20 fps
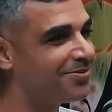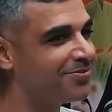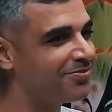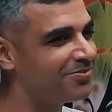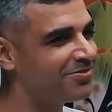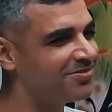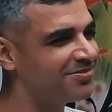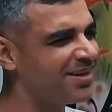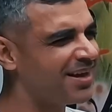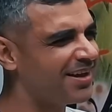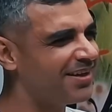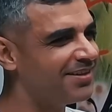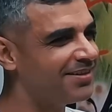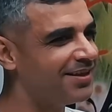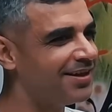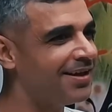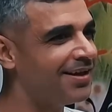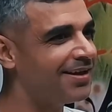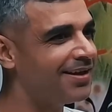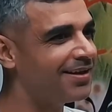Second
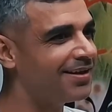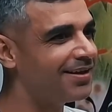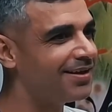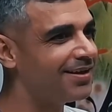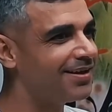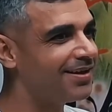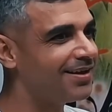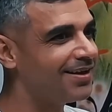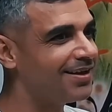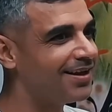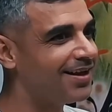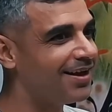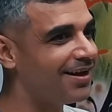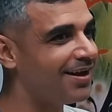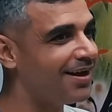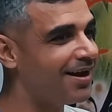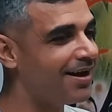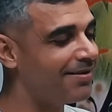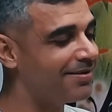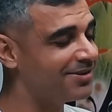day,
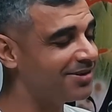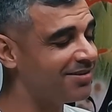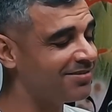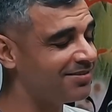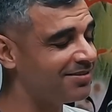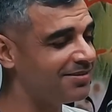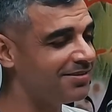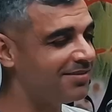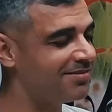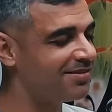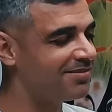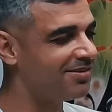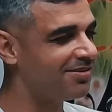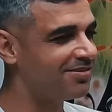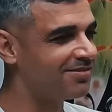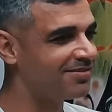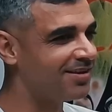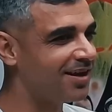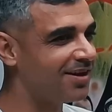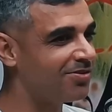this is on a
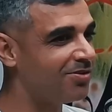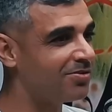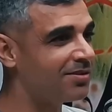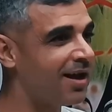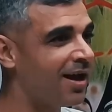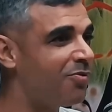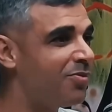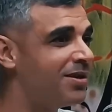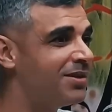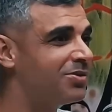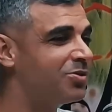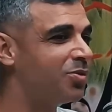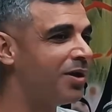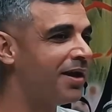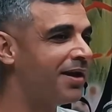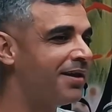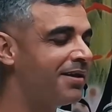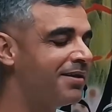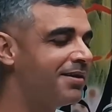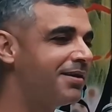side note. I went to
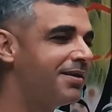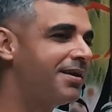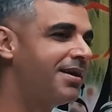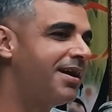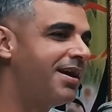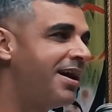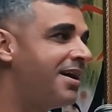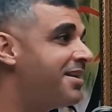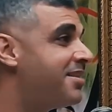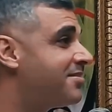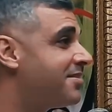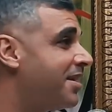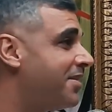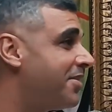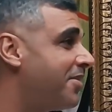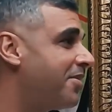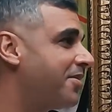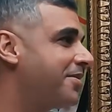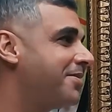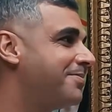a Ernst &
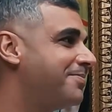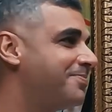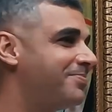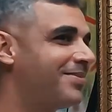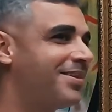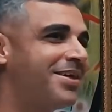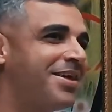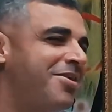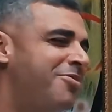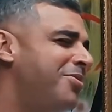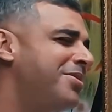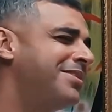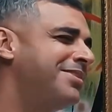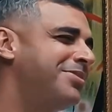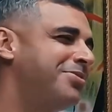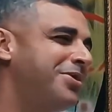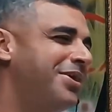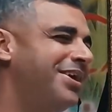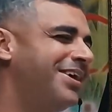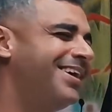Young.
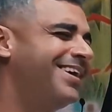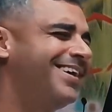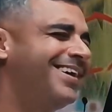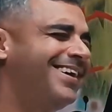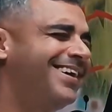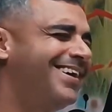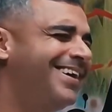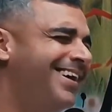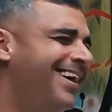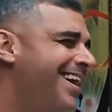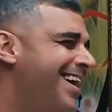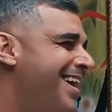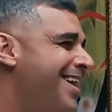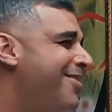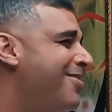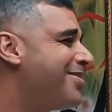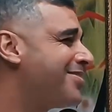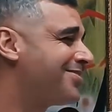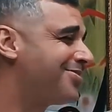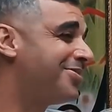It
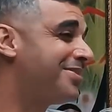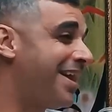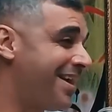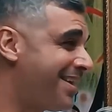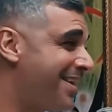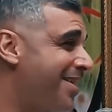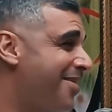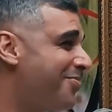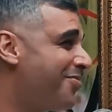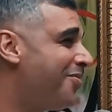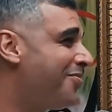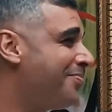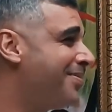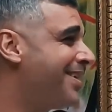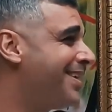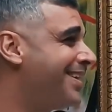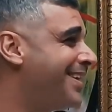was so naive of me.